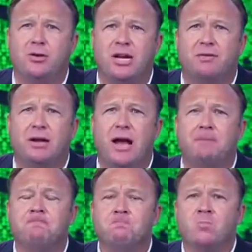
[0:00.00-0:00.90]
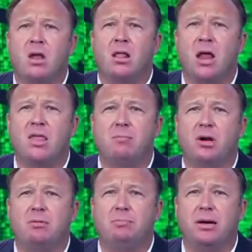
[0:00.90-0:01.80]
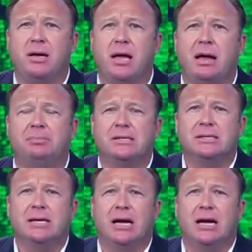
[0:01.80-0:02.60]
news every night, and a lot of them are going to be picking up